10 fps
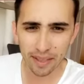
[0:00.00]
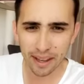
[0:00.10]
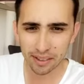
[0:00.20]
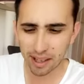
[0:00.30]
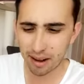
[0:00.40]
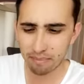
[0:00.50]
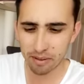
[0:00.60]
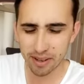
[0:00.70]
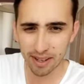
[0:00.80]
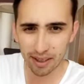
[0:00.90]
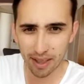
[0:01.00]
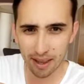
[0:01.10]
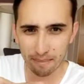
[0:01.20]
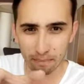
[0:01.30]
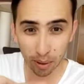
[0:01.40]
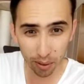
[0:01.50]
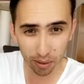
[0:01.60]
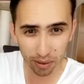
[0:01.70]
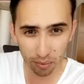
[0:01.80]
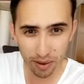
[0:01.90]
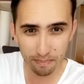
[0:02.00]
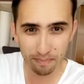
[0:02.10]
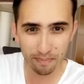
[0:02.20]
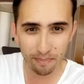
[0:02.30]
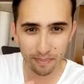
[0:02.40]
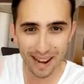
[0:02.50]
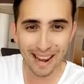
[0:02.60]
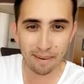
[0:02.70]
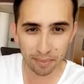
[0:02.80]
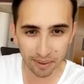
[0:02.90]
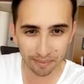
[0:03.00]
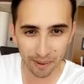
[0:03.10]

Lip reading: they started printing the bottles with names,